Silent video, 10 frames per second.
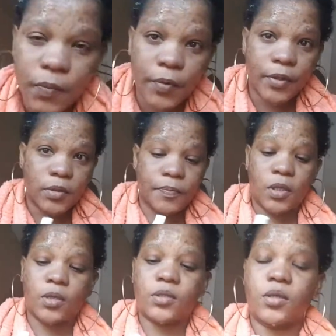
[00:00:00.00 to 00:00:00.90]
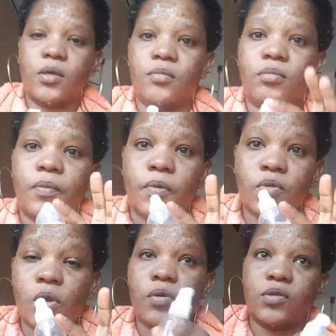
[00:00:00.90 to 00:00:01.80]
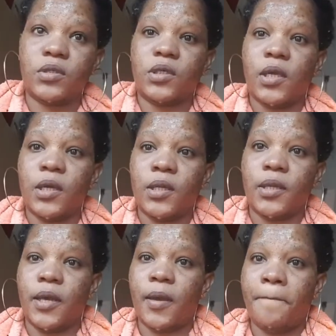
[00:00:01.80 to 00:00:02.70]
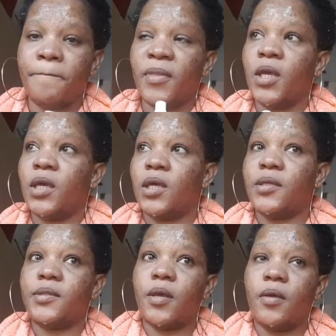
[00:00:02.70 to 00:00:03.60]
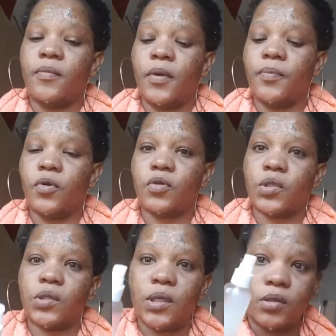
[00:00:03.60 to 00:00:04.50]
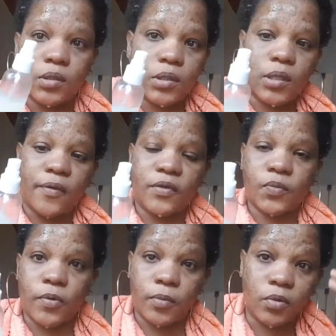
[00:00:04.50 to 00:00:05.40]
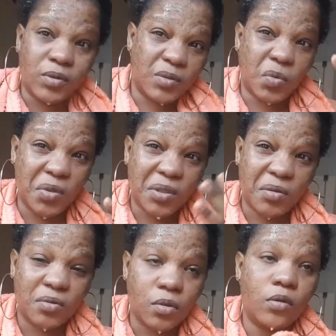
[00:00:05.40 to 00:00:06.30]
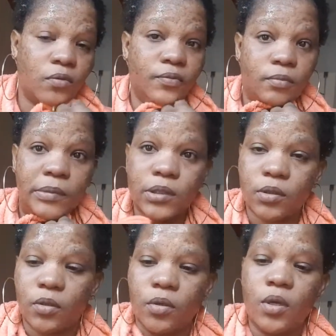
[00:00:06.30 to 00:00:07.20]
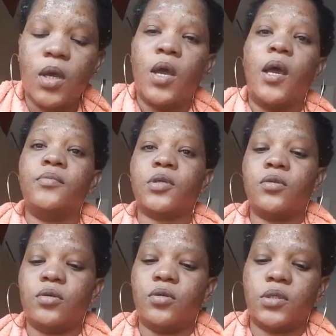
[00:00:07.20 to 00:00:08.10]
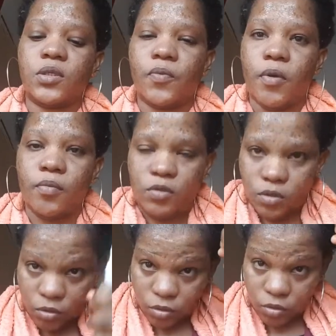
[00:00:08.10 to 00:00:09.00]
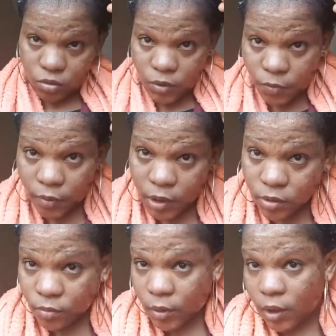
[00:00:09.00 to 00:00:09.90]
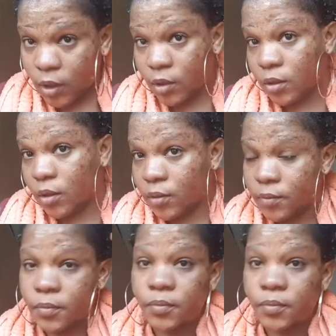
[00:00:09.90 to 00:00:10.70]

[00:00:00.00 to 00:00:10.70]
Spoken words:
point, because the bottle I was using earlier is a bottle that doesn't have a spray bottle, and the water was all over me, so I'm just gonna use a spray bottle to spray it on my hair now.